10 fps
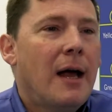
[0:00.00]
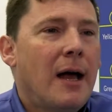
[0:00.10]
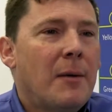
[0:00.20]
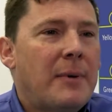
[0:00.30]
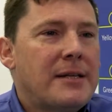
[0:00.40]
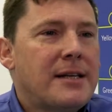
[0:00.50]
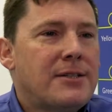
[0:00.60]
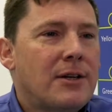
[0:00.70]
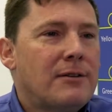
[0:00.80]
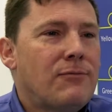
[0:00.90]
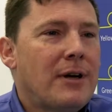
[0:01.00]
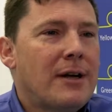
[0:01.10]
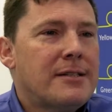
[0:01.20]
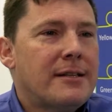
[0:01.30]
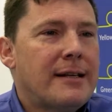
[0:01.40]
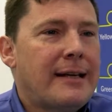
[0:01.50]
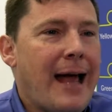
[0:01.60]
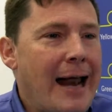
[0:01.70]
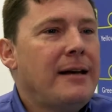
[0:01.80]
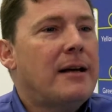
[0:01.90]
But as they started to realise that they
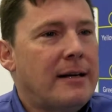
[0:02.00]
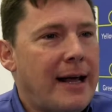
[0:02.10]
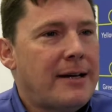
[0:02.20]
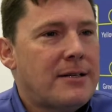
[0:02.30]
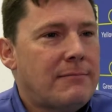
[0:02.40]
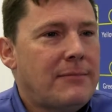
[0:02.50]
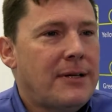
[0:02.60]
can connect,